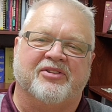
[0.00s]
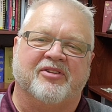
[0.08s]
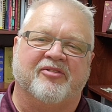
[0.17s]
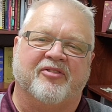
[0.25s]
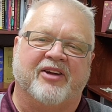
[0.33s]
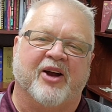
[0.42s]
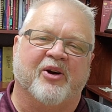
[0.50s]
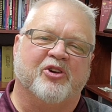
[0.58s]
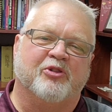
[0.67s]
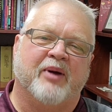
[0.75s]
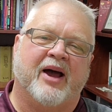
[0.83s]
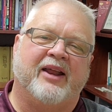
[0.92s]
of
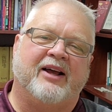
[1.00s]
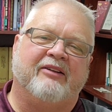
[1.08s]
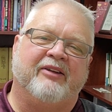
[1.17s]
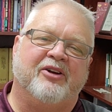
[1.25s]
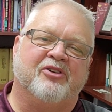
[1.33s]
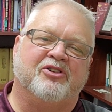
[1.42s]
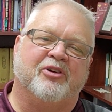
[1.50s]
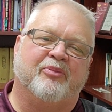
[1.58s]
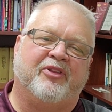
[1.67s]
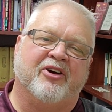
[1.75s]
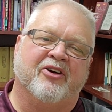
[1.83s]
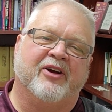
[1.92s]
charismatic leadership
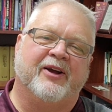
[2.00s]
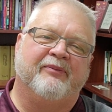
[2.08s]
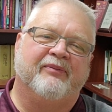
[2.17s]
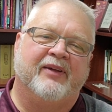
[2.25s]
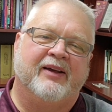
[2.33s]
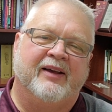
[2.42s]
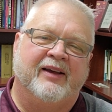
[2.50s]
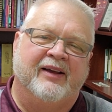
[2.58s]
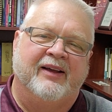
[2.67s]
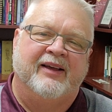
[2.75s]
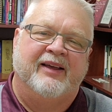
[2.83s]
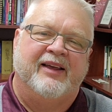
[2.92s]
theory
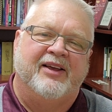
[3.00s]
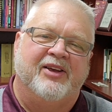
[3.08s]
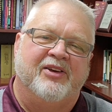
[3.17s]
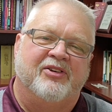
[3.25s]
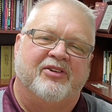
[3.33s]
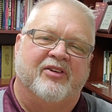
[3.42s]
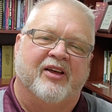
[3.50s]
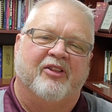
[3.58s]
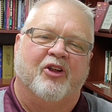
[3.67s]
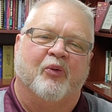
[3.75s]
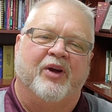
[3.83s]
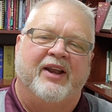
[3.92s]
is
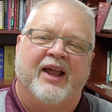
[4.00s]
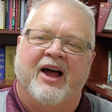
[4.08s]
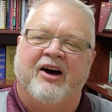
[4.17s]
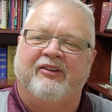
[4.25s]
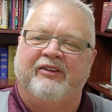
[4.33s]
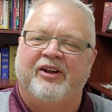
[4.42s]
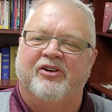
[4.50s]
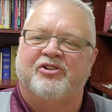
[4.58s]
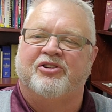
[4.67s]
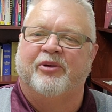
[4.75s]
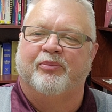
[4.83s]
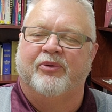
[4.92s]
the renowned
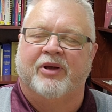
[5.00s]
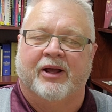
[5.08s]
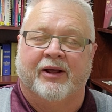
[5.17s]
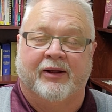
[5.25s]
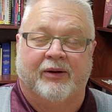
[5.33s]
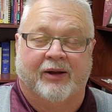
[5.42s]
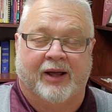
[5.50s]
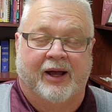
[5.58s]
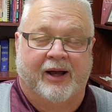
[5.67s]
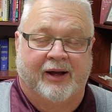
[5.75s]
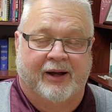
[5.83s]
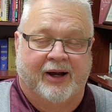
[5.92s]
leadership
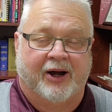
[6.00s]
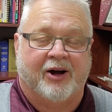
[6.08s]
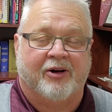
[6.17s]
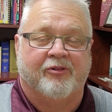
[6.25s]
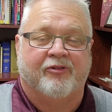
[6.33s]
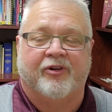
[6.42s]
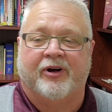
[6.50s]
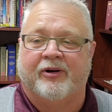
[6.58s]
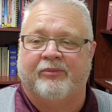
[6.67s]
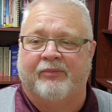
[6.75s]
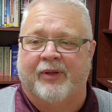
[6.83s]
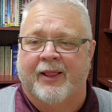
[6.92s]

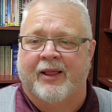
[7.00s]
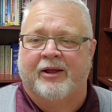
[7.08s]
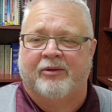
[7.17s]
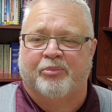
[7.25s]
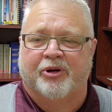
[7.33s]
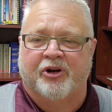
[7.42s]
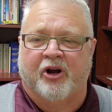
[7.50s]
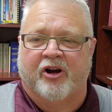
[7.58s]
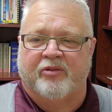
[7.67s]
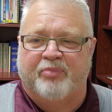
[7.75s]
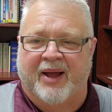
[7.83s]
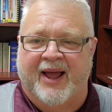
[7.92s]
of
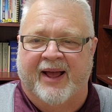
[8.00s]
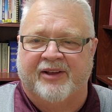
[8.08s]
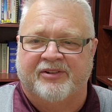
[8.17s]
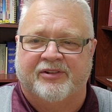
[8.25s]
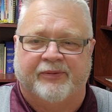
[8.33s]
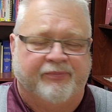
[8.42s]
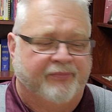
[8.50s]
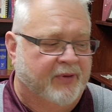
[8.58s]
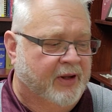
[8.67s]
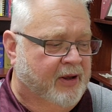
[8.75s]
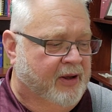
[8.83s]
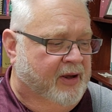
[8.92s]
Bernard Bass.
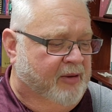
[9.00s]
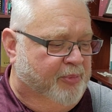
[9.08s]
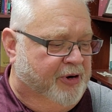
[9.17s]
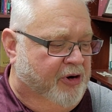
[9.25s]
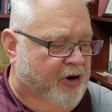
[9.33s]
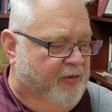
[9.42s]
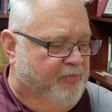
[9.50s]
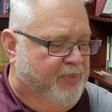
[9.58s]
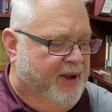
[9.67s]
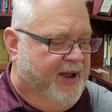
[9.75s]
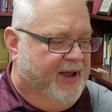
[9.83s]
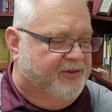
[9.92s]
Bernard
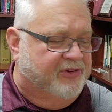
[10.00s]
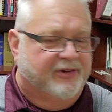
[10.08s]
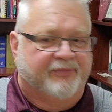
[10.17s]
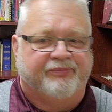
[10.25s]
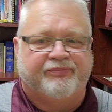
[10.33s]
Bass